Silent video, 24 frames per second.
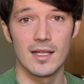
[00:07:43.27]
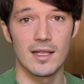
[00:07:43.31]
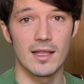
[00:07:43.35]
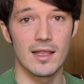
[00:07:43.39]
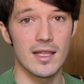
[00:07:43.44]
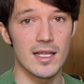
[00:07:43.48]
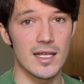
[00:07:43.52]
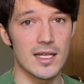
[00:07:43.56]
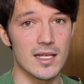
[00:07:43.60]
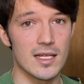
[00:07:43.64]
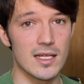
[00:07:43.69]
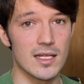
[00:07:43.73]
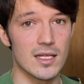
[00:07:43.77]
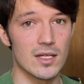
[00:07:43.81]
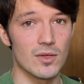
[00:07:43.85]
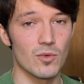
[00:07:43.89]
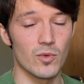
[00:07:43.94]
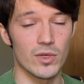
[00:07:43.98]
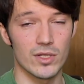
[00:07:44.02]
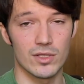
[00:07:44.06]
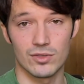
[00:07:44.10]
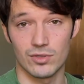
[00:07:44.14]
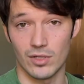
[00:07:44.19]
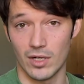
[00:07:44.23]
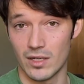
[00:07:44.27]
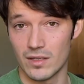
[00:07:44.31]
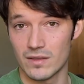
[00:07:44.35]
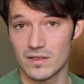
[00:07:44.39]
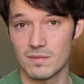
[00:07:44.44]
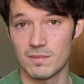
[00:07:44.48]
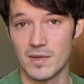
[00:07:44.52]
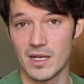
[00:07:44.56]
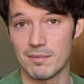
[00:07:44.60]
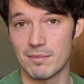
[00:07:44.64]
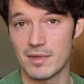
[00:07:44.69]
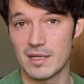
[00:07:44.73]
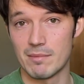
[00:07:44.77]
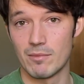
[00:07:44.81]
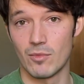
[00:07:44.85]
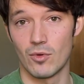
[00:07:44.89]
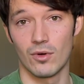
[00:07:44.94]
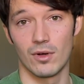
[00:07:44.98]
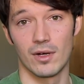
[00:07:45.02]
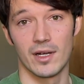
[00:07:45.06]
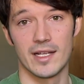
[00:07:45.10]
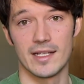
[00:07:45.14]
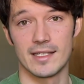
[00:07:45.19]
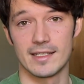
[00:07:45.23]
The withdrawals may be
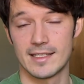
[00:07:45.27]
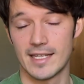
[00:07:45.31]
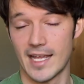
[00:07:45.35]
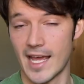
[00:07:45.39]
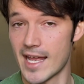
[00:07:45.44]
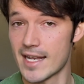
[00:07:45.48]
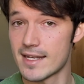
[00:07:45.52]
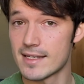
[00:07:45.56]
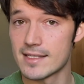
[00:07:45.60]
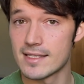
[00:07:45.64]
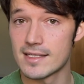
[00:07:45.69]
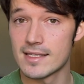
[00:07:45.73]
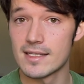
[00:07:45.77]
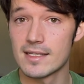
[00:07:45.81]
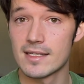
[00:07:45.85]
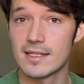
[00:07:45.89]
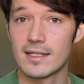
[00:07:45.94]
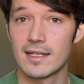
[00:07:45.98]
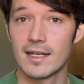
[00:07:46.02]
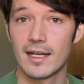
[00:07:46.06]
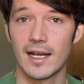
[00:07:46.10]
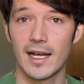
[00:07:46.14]
more intense.